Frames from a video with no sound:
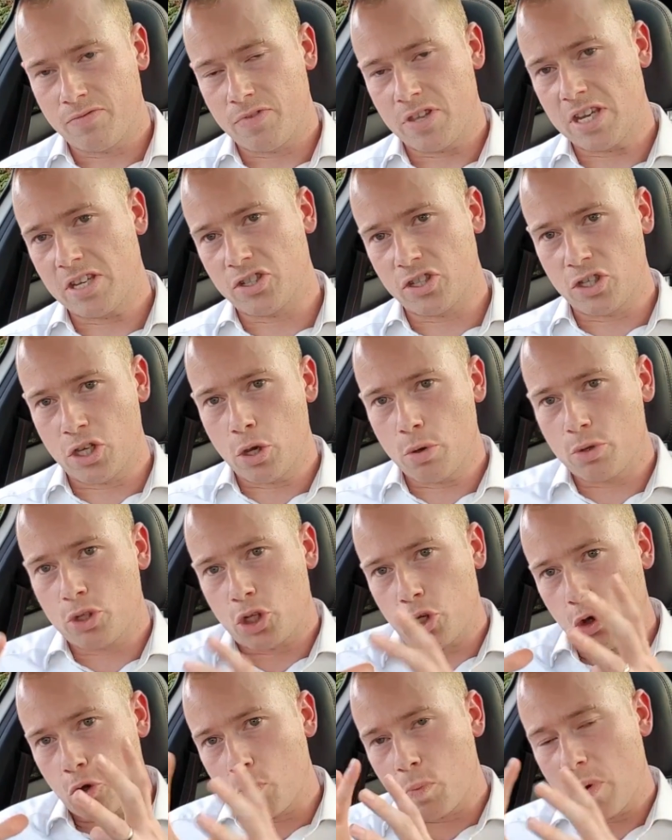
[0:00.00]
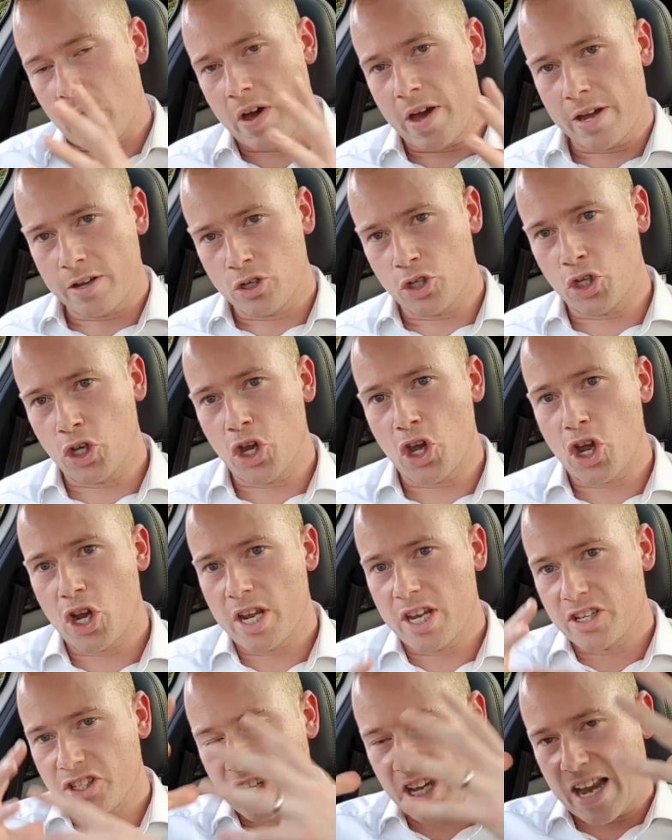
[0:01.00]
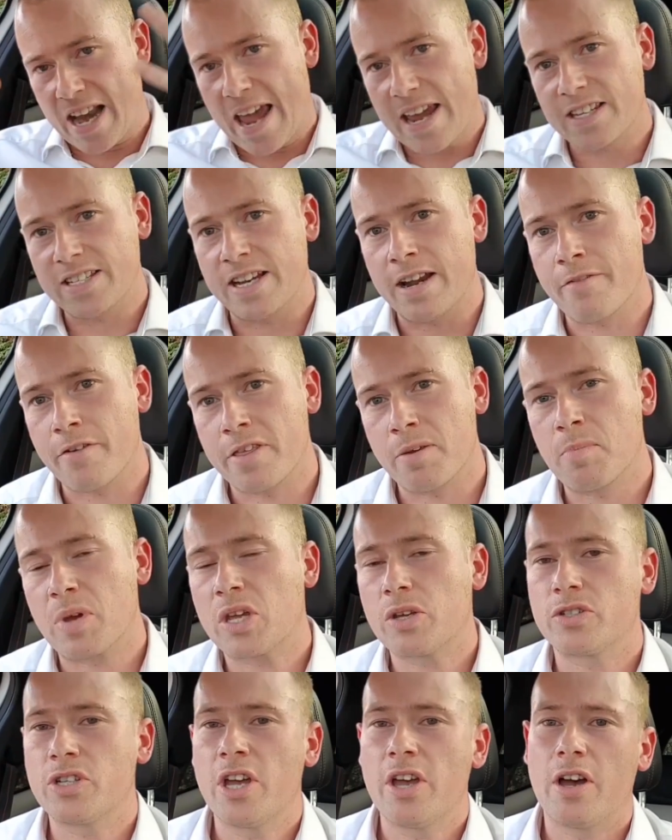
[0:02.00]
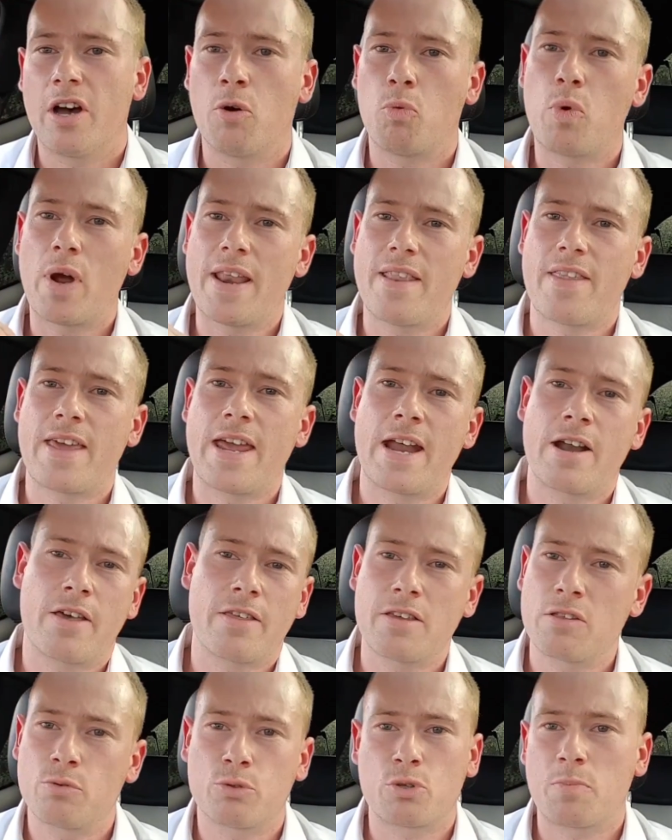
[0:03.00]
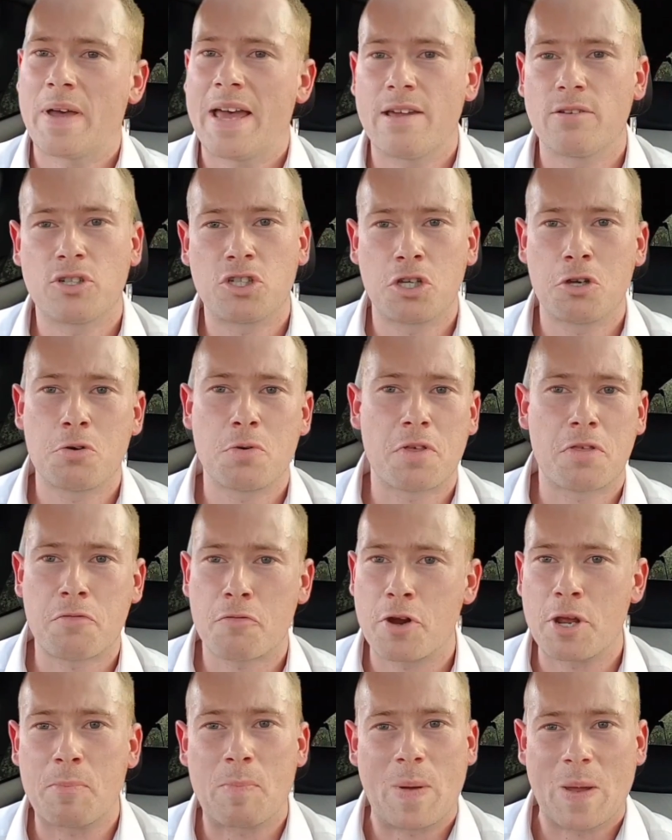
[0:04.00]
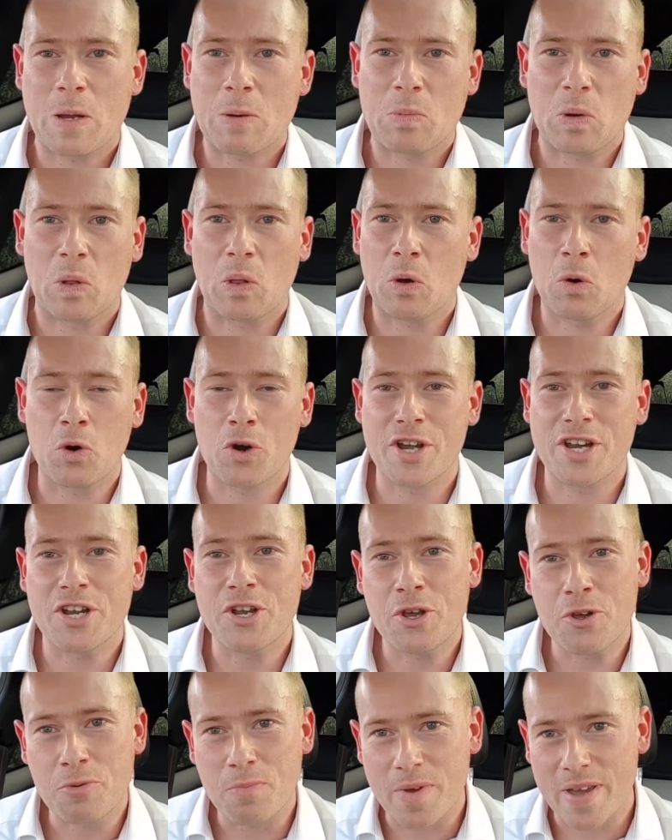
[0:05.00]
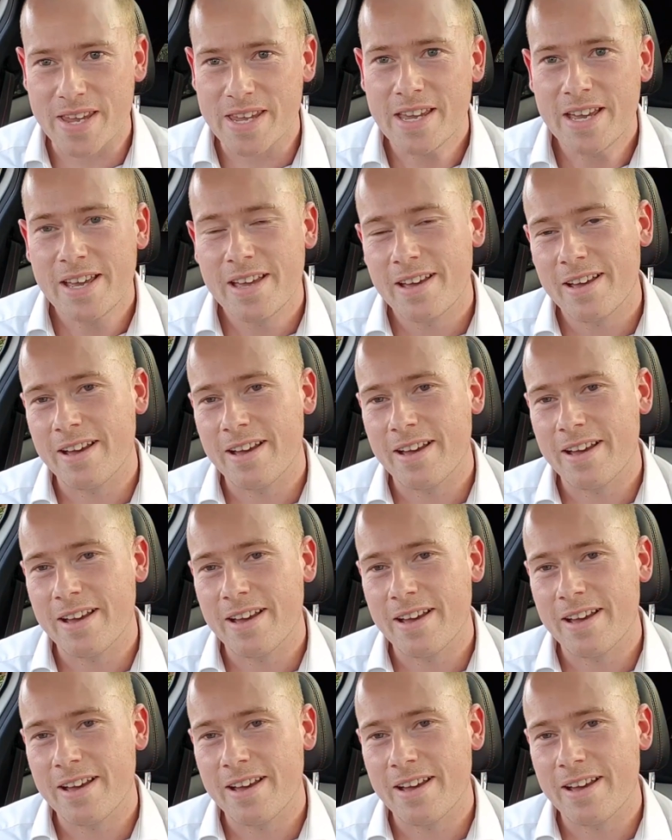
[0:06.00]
YouTube journey is connecting everything, because I went there and I think there was about 2 or 3 people that already knew me